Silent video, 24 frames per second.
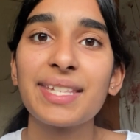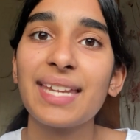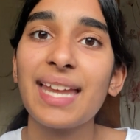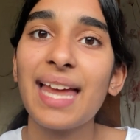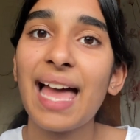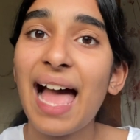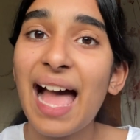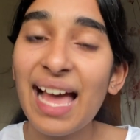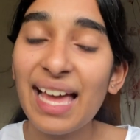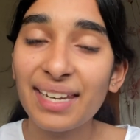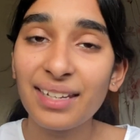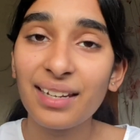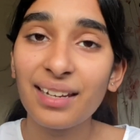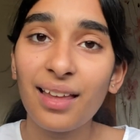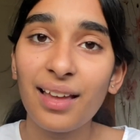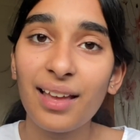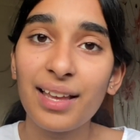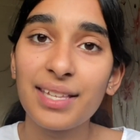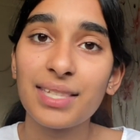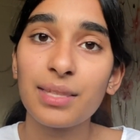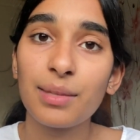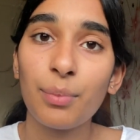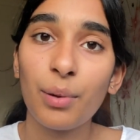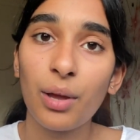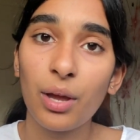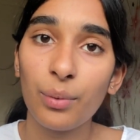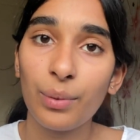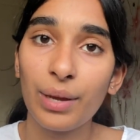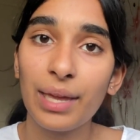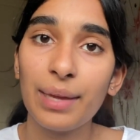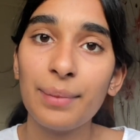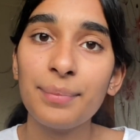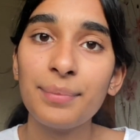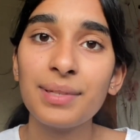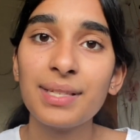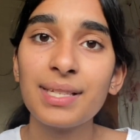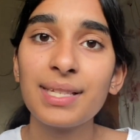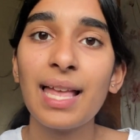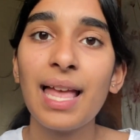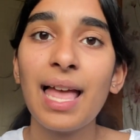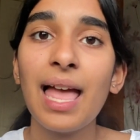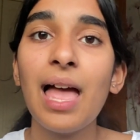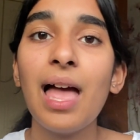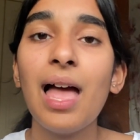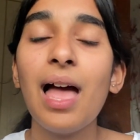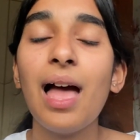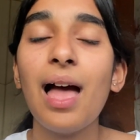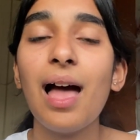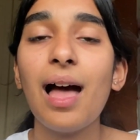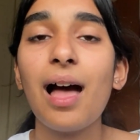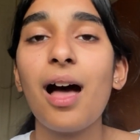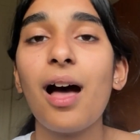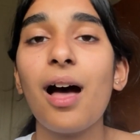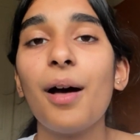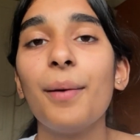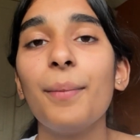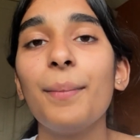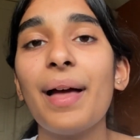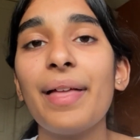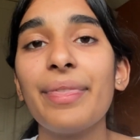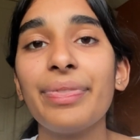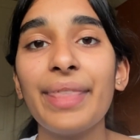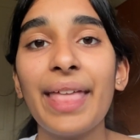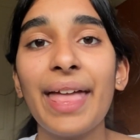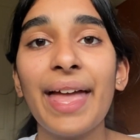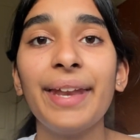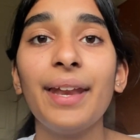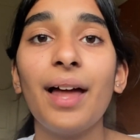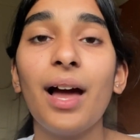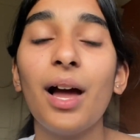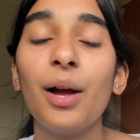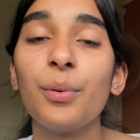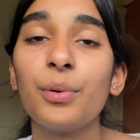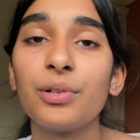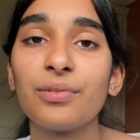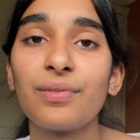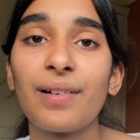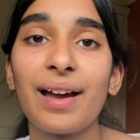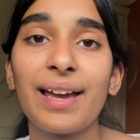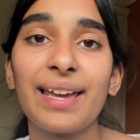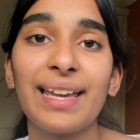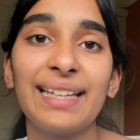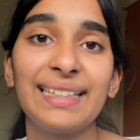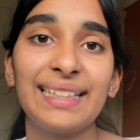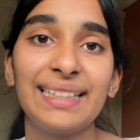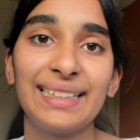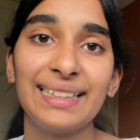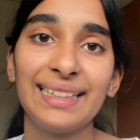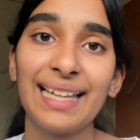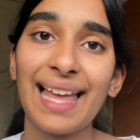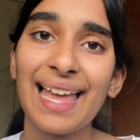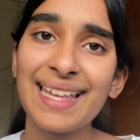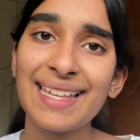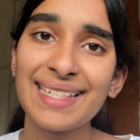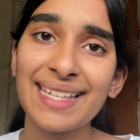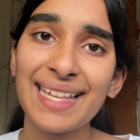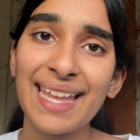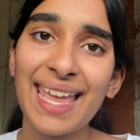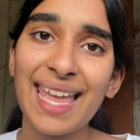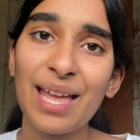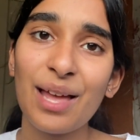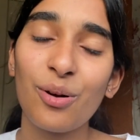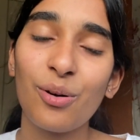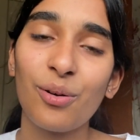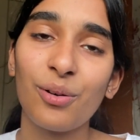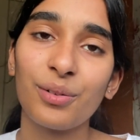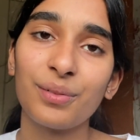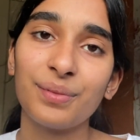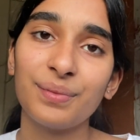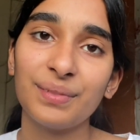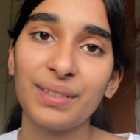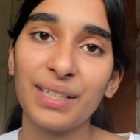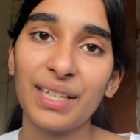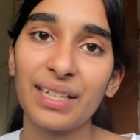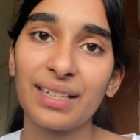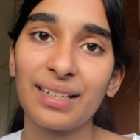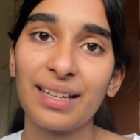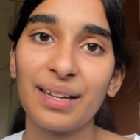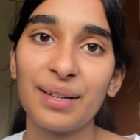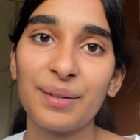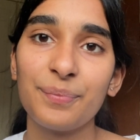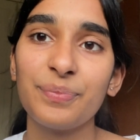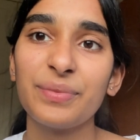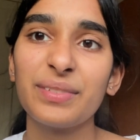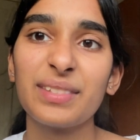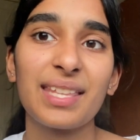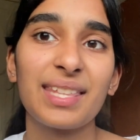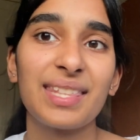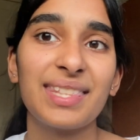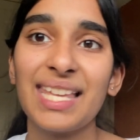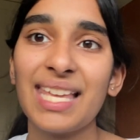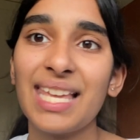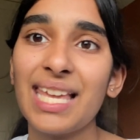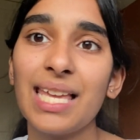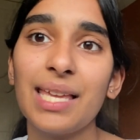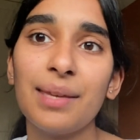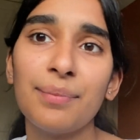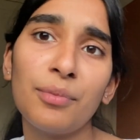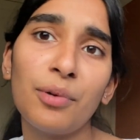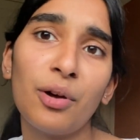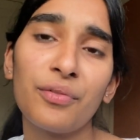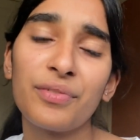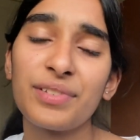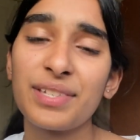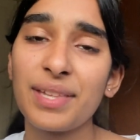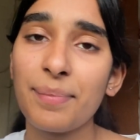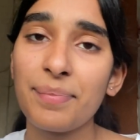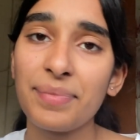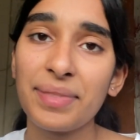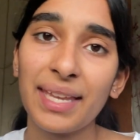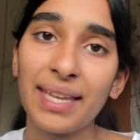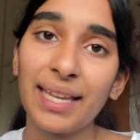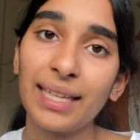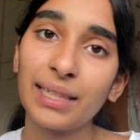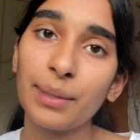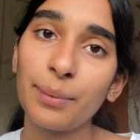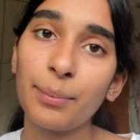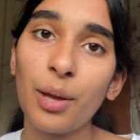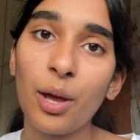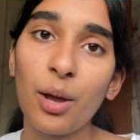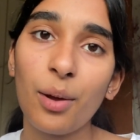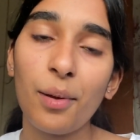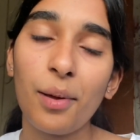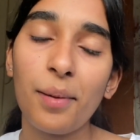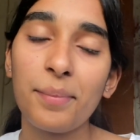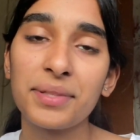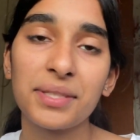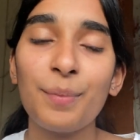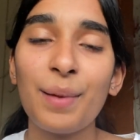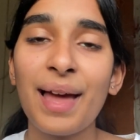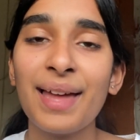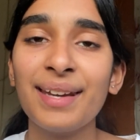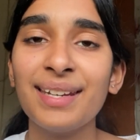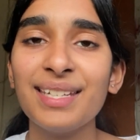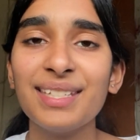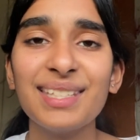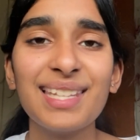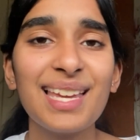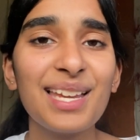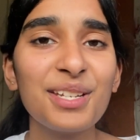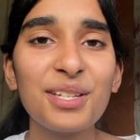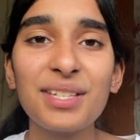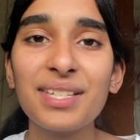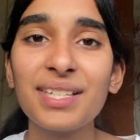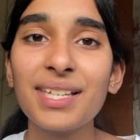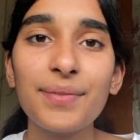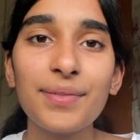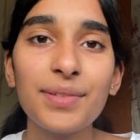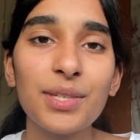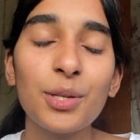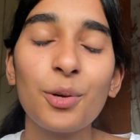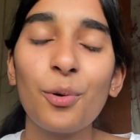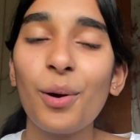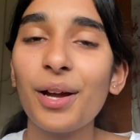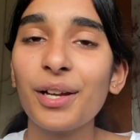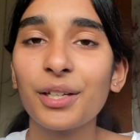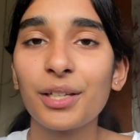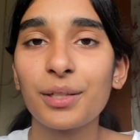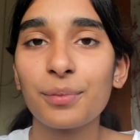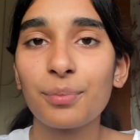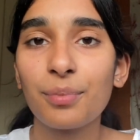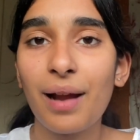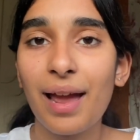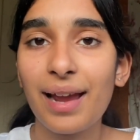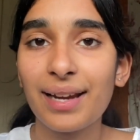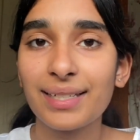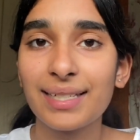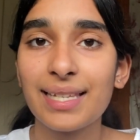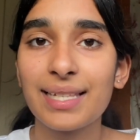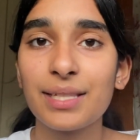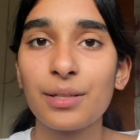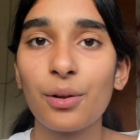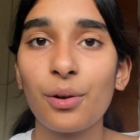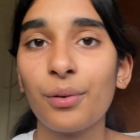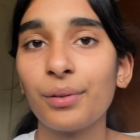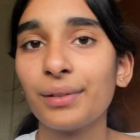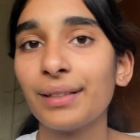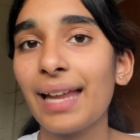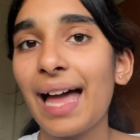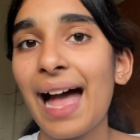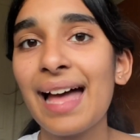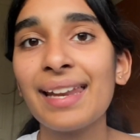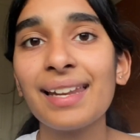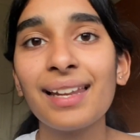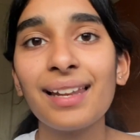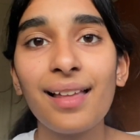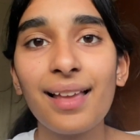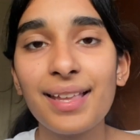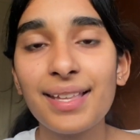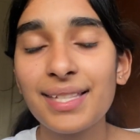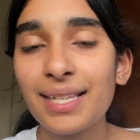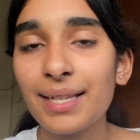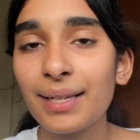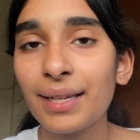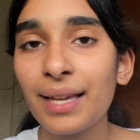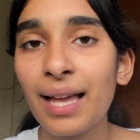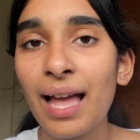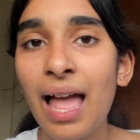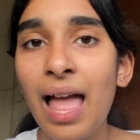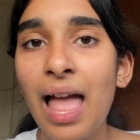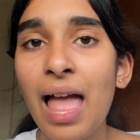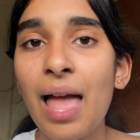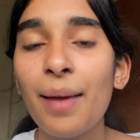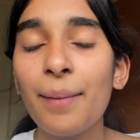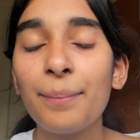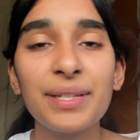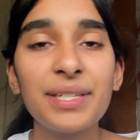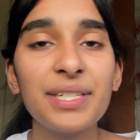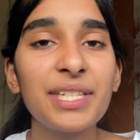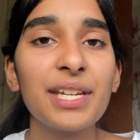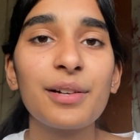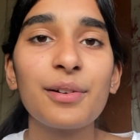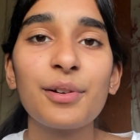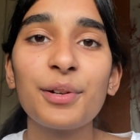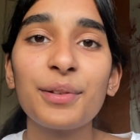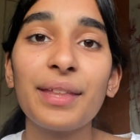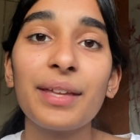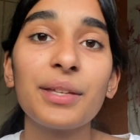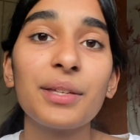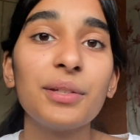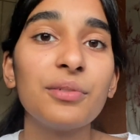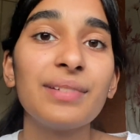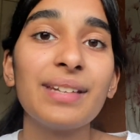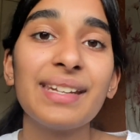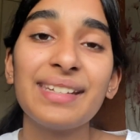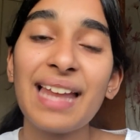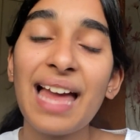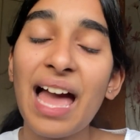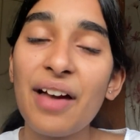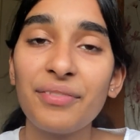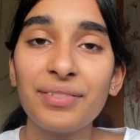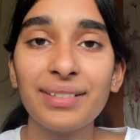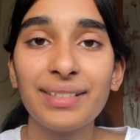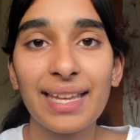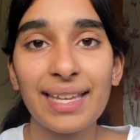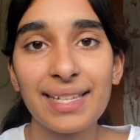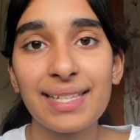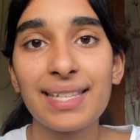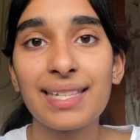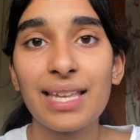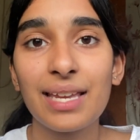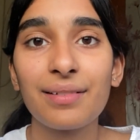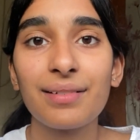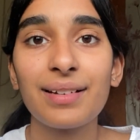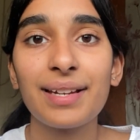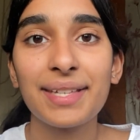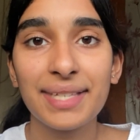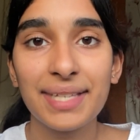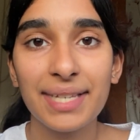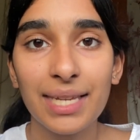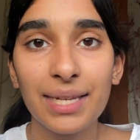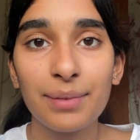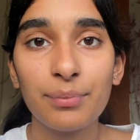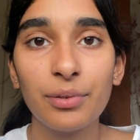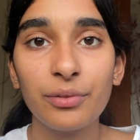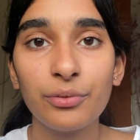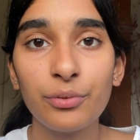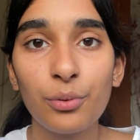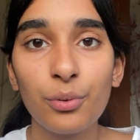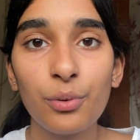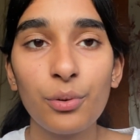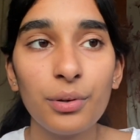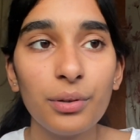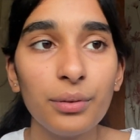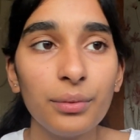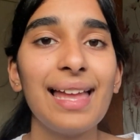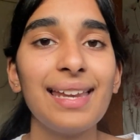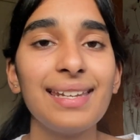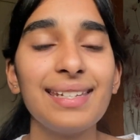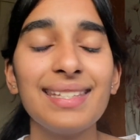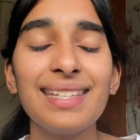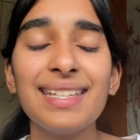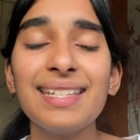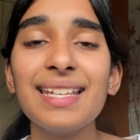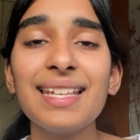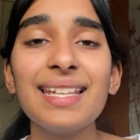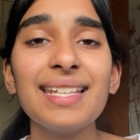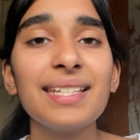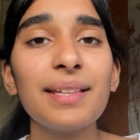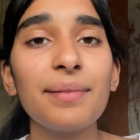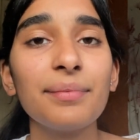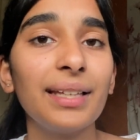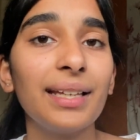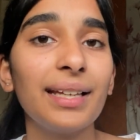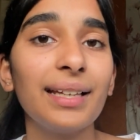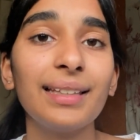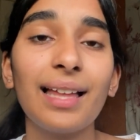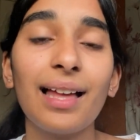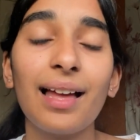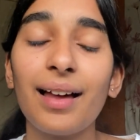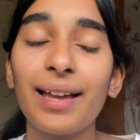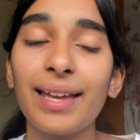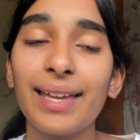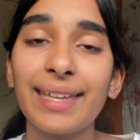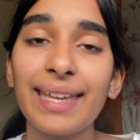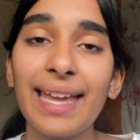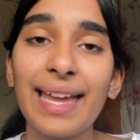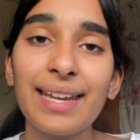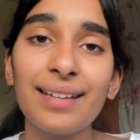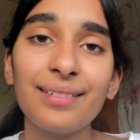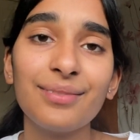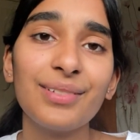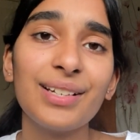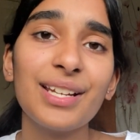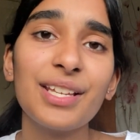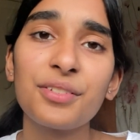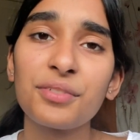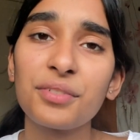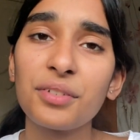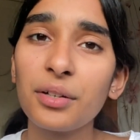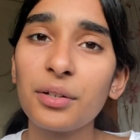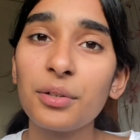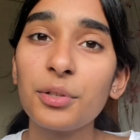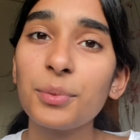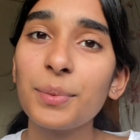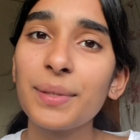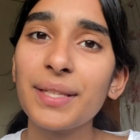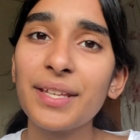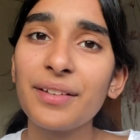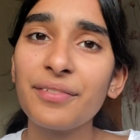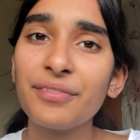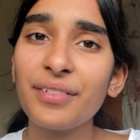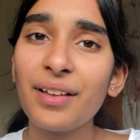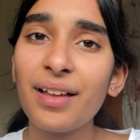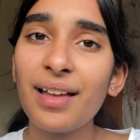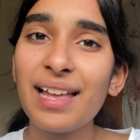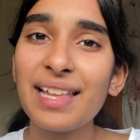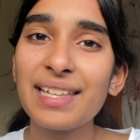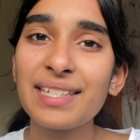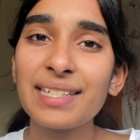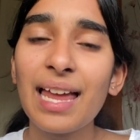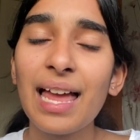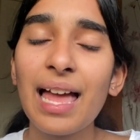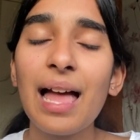to analyse the poems, and then I would write a little essay on the theme of something in the poems, and that just gives you quite good practice on analysing material that you haven't necessarily seen before. And this is something that I again really struggled with at first,